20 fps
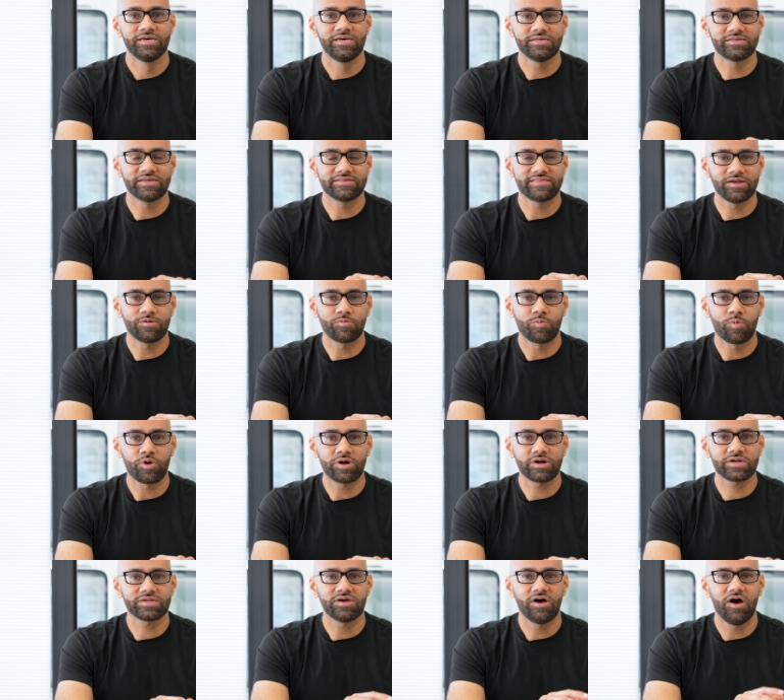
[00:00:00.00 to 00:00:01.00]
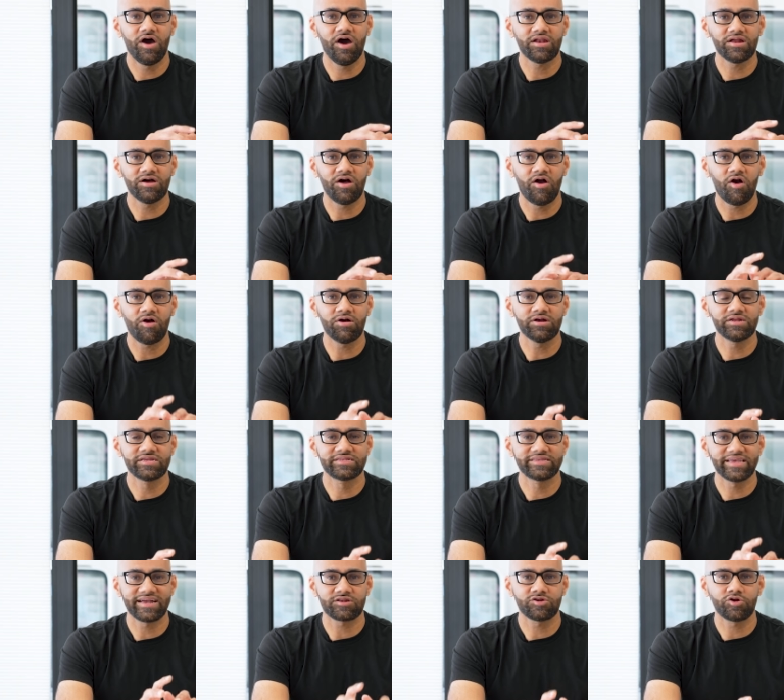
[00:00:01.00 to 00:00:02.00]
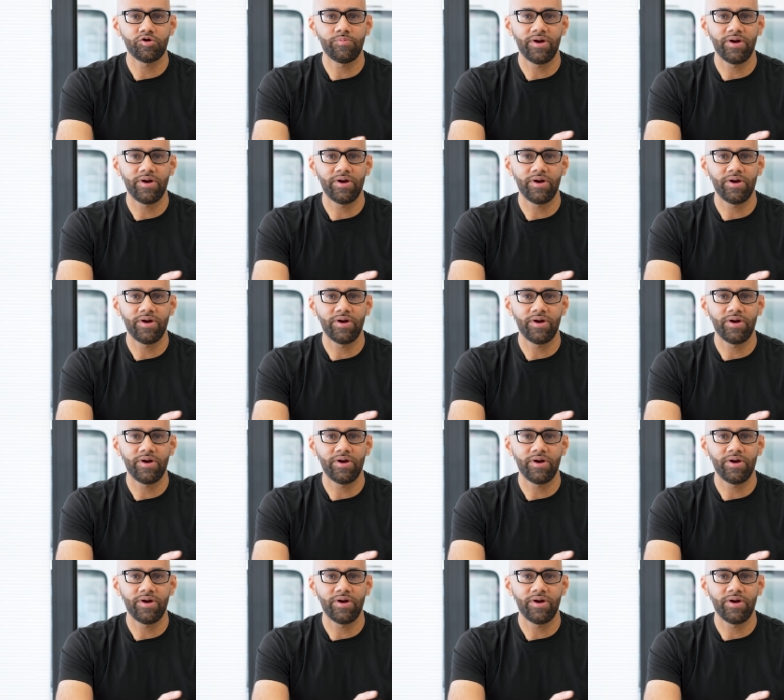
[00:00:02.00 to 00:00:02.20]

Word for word: is that they worked on a hard technical